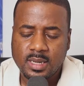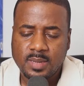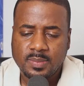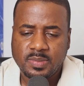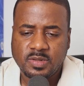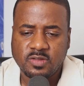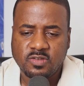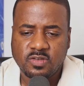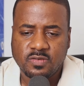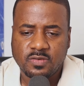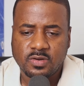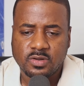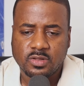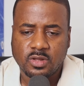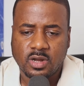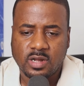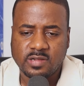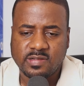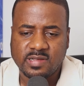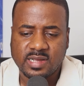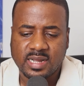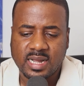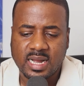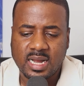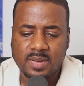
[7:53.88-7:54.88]
please leave your
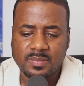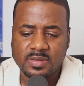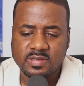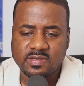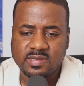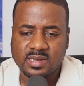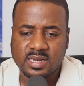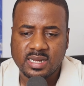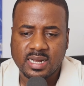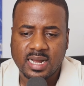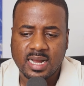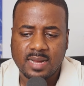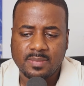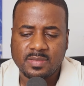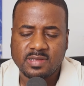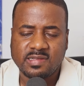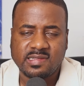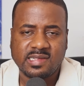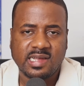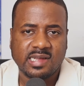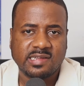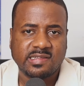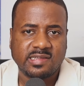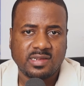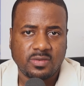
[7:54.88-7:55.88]
thoughts and comments in the comment
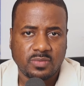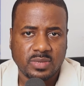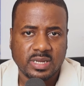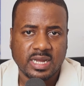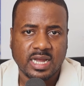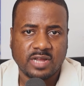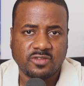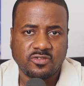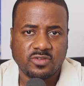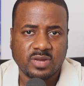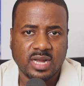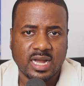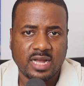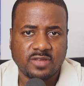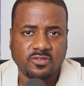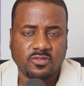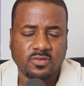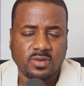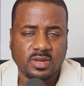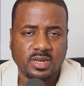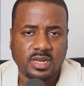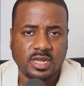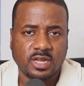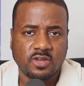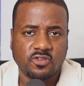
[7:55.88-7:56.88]
section and we catch you guys on
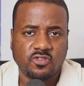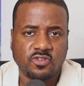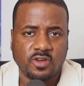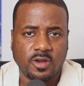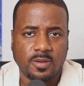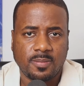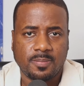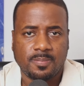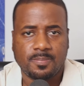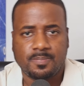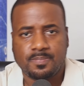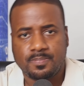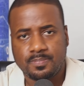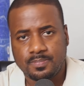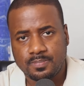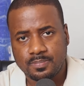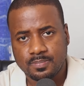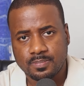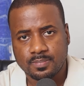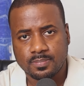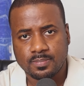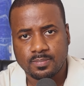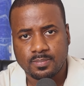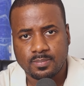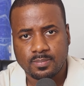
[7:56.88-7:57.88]
the next show.
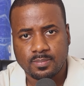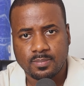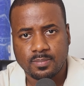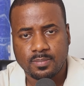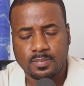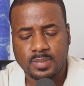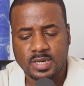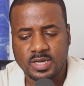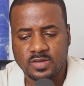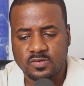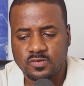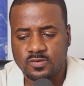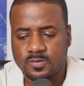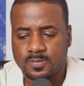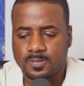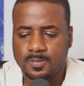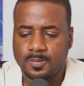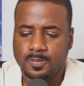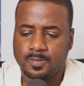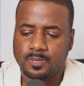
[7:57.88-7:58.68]
Peace.